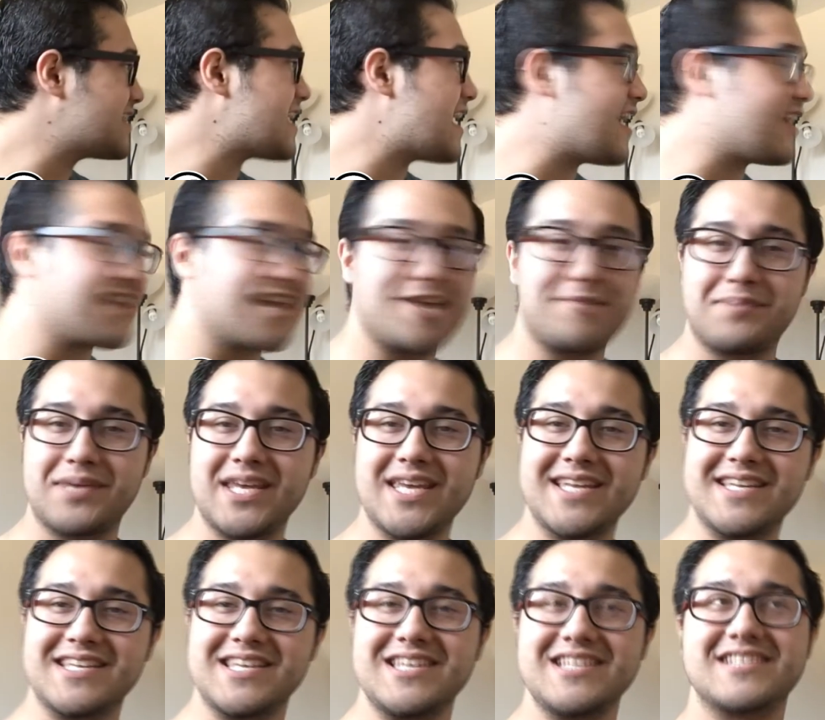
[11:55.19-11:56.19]
the
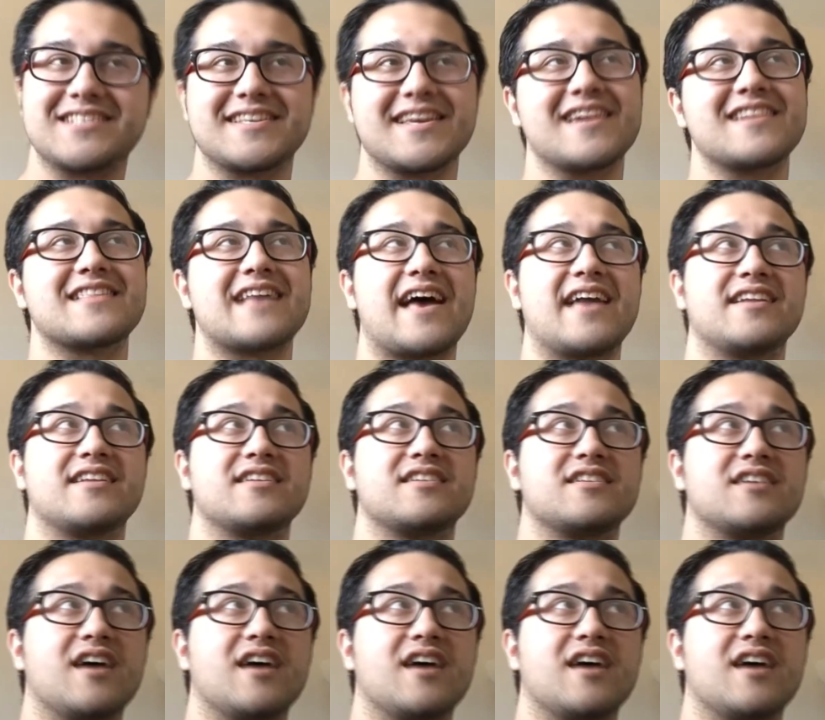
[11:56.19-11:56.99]
LAPD said that